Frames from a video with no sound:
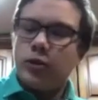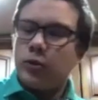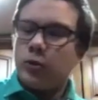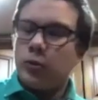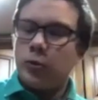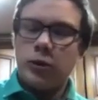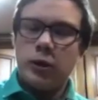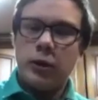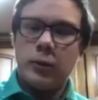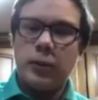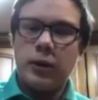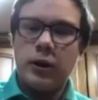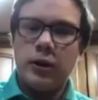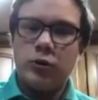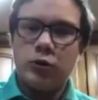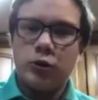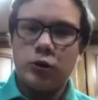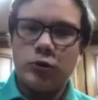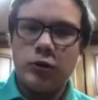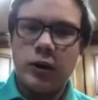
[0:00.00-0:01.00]
when the
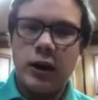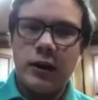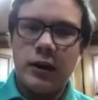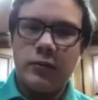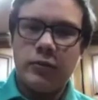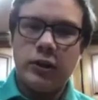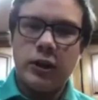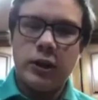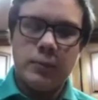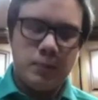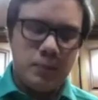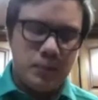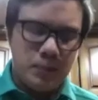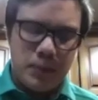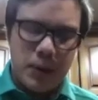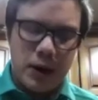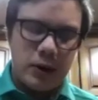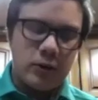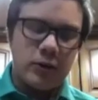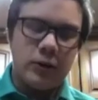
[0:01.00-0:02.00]
players arrive, they better